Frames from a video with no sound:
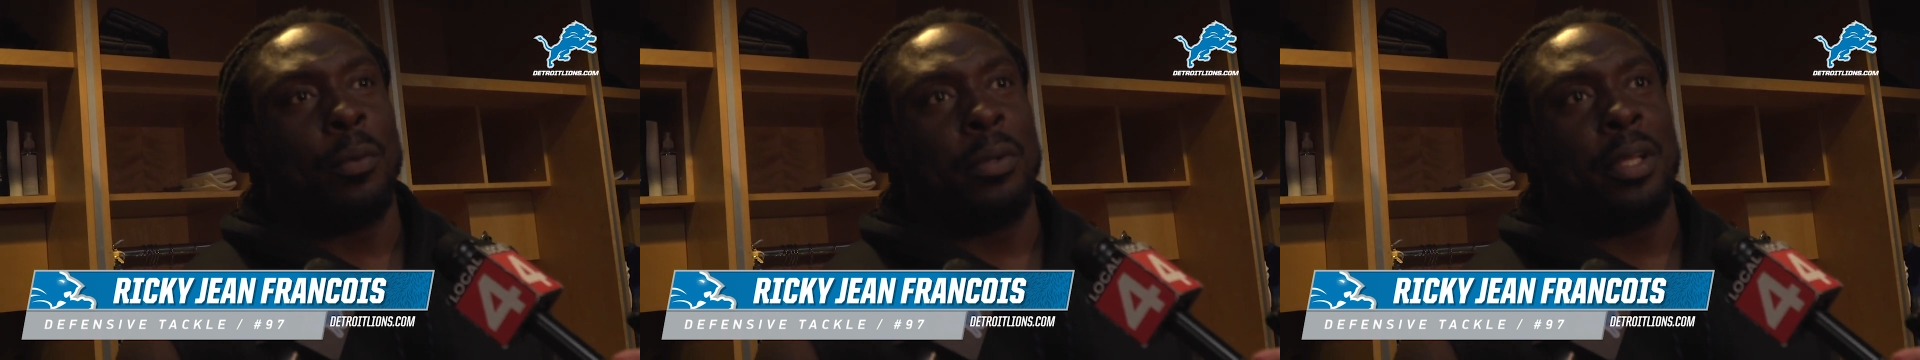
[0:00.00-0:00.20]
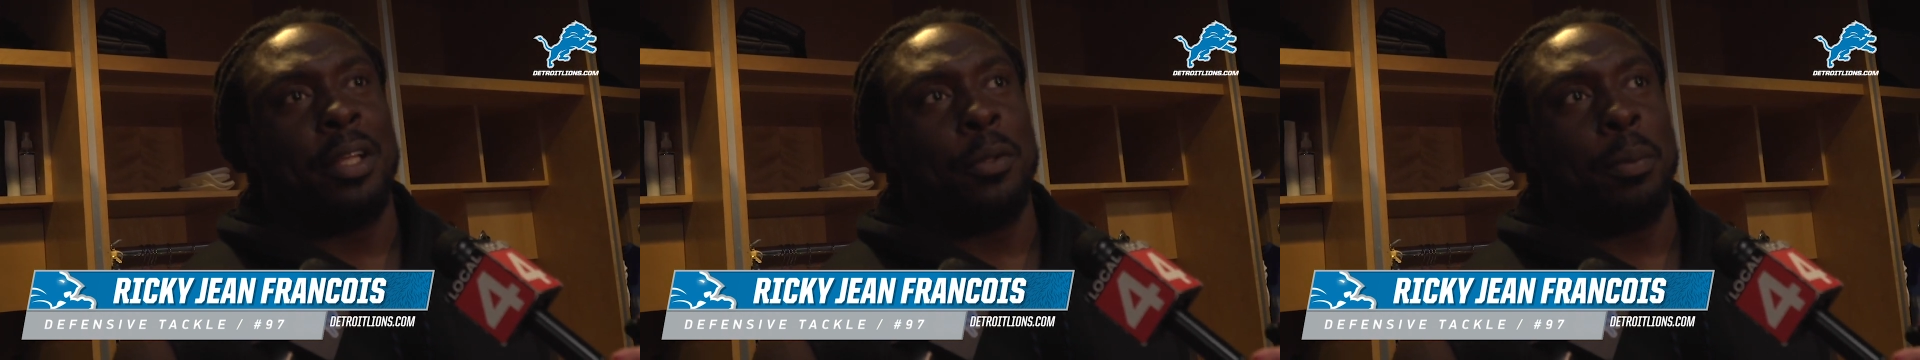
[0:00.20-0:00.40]

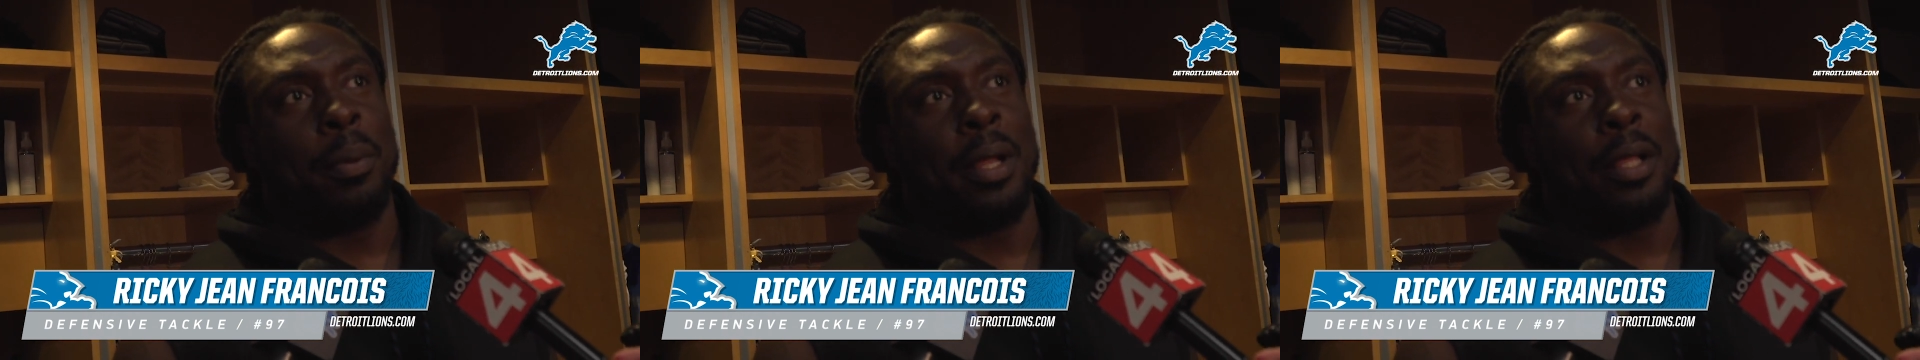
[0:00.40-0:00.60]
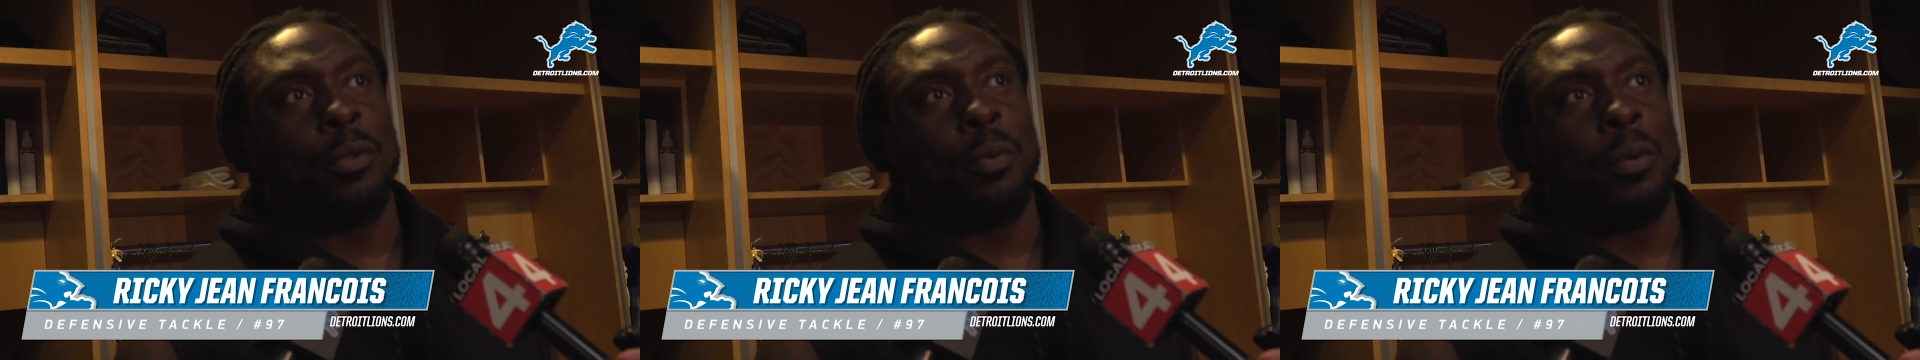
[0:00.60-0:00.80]
We need to
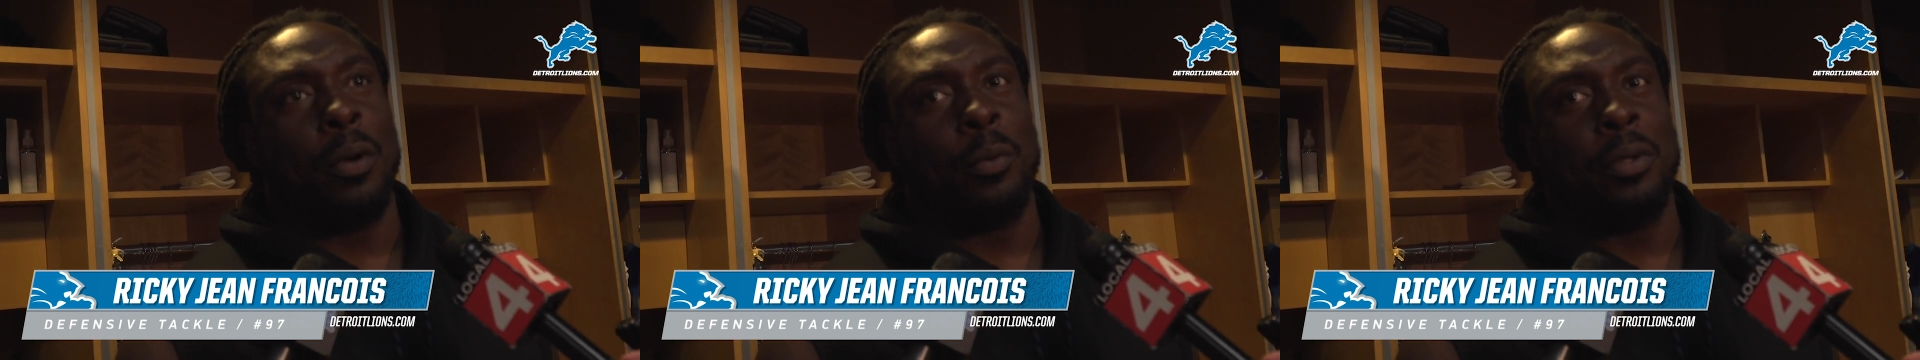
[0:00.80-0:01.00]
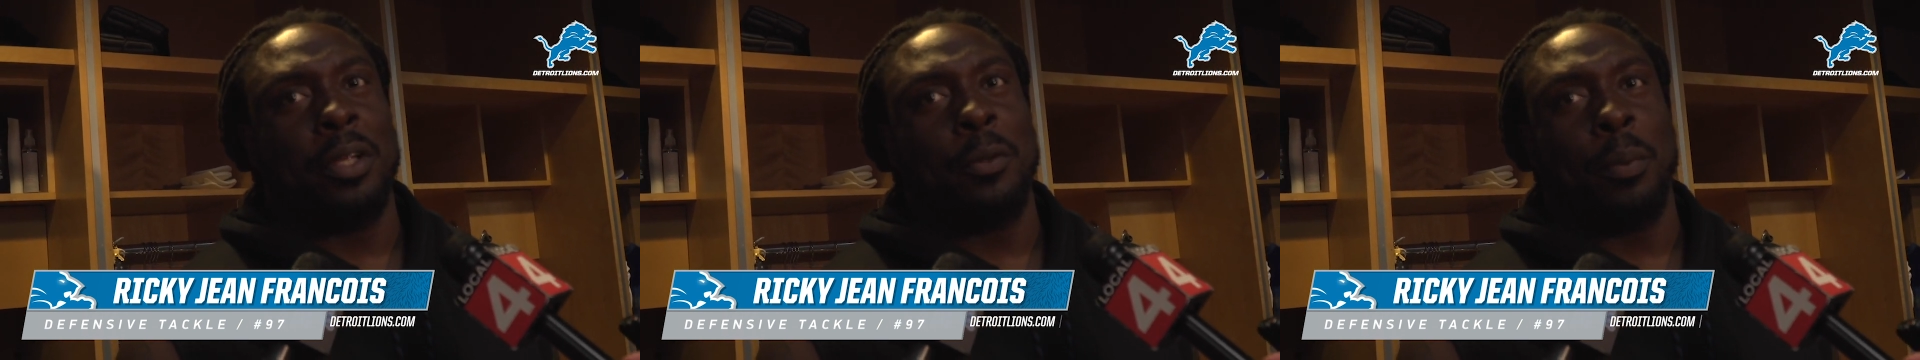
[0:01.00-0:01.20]
play as
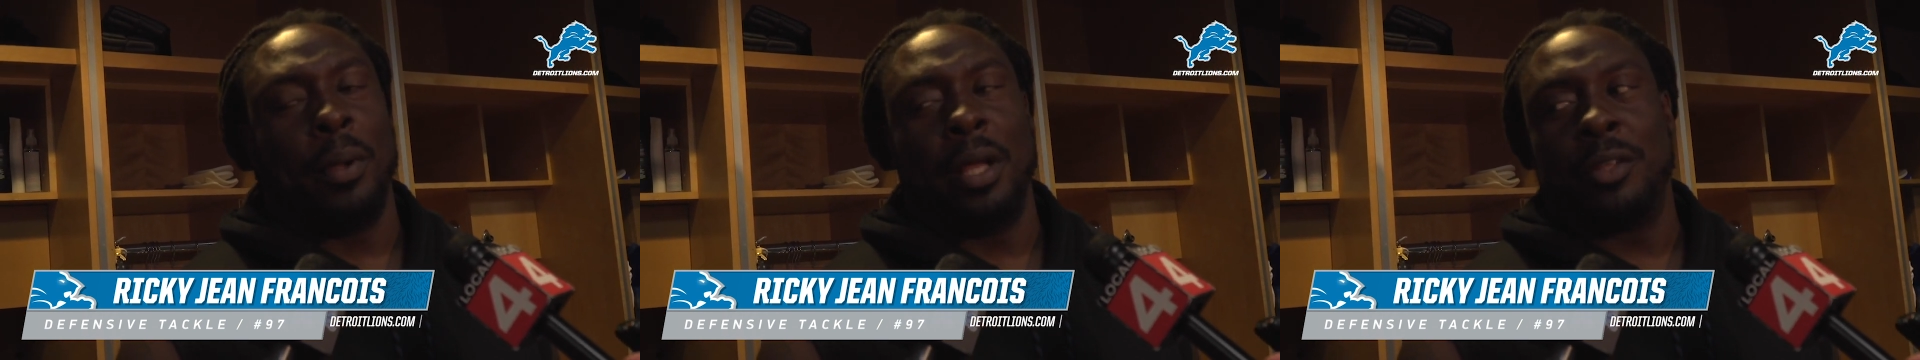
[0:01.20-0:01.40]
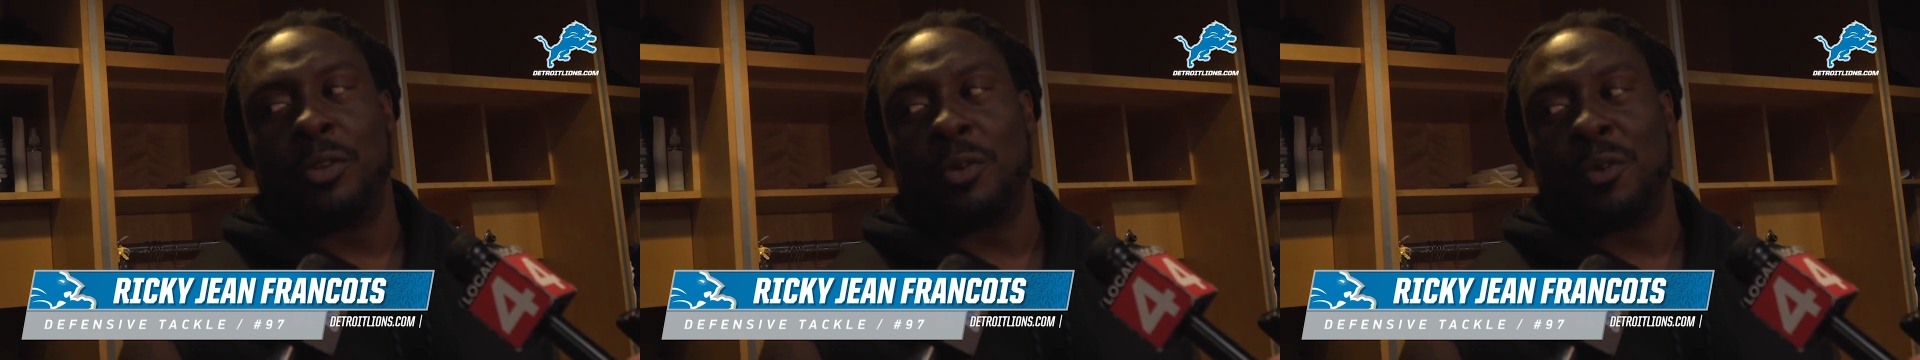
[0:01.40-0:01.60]
one. We need to
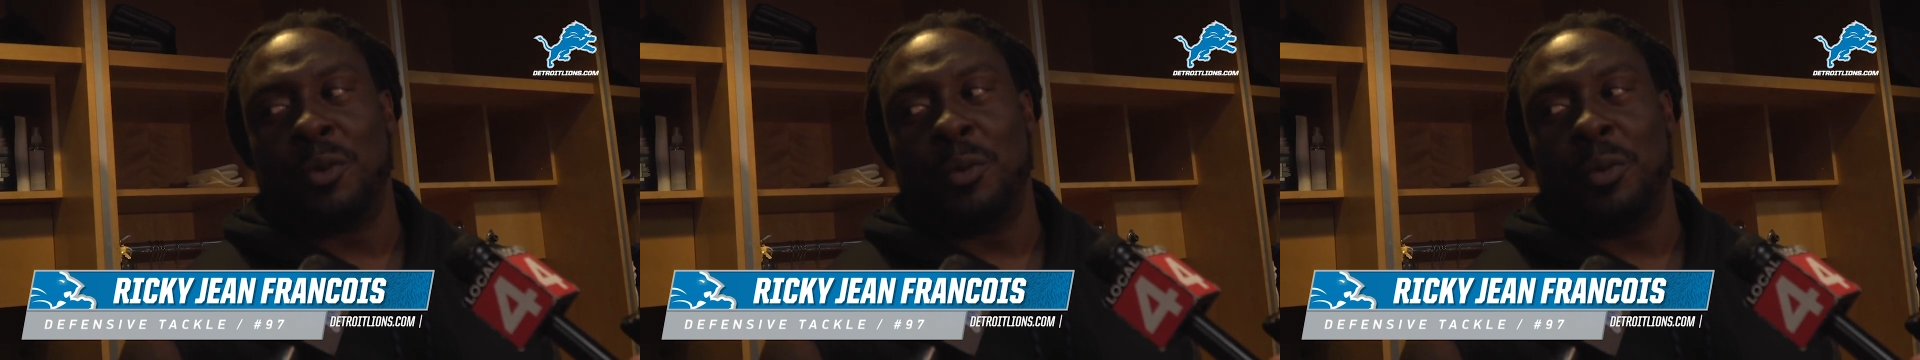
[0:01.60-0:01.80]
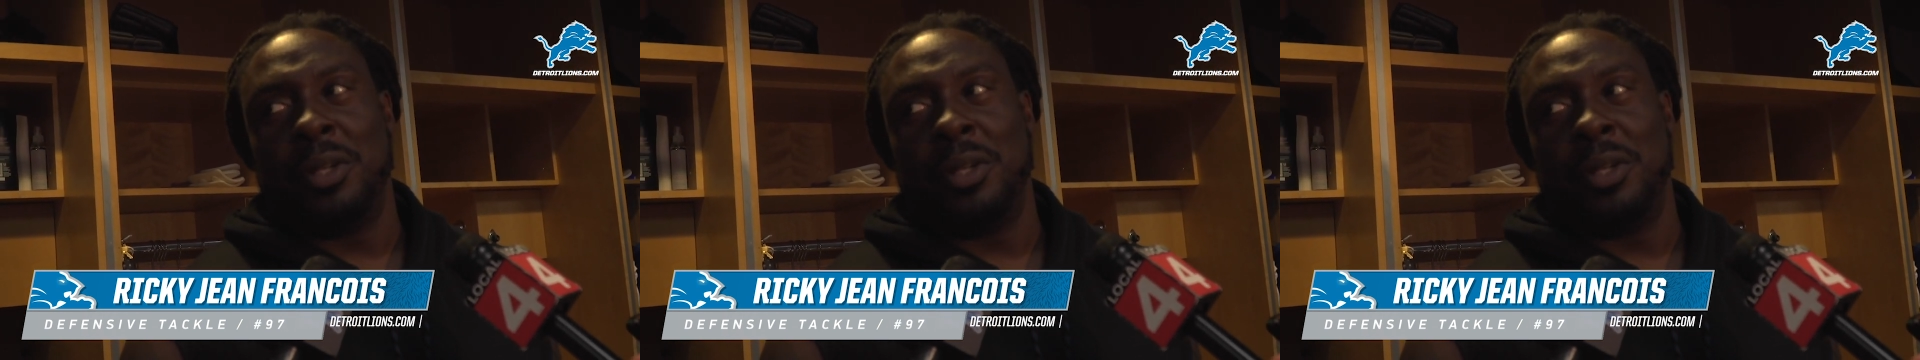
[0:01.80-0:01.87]
play as a group.